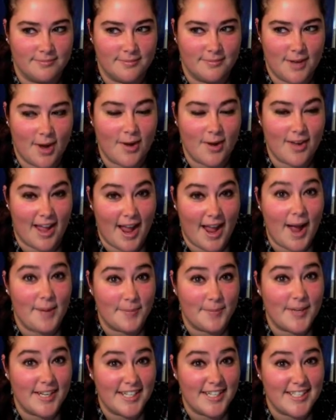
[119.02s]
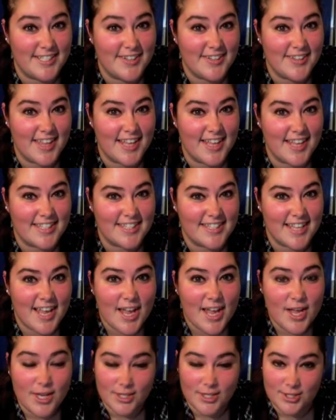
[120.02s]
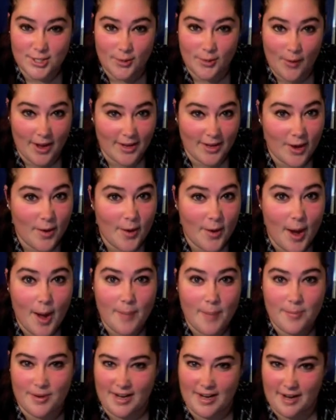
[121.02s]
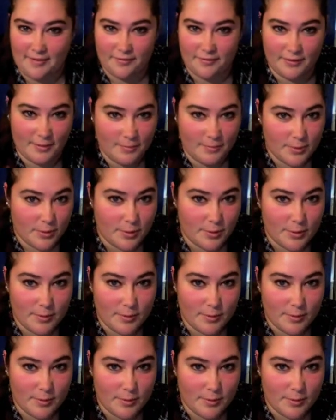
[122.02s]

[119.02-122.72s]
I'm gonna do this. So I go up and I flip through the